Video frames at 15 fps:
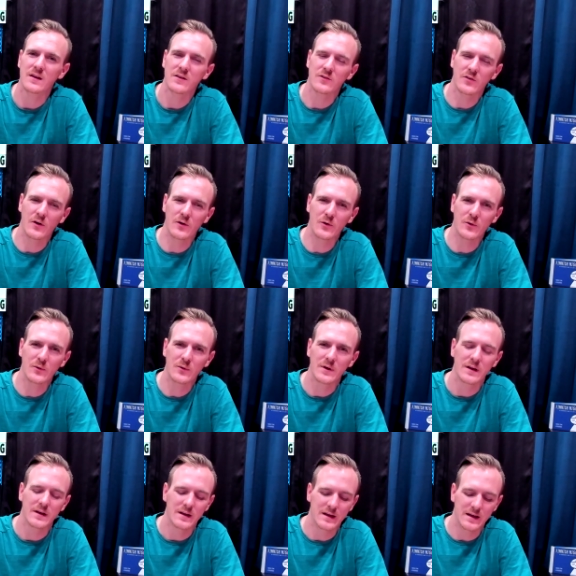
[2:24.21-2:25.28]
so
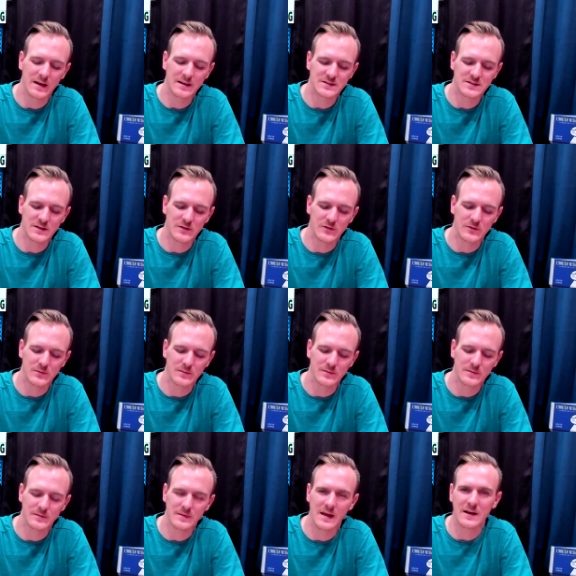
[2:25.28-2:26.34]
it just
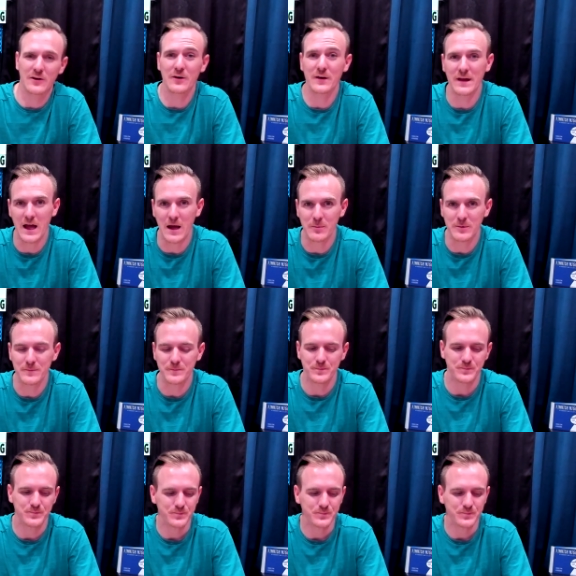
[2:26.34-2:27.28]
ain't gonna happen.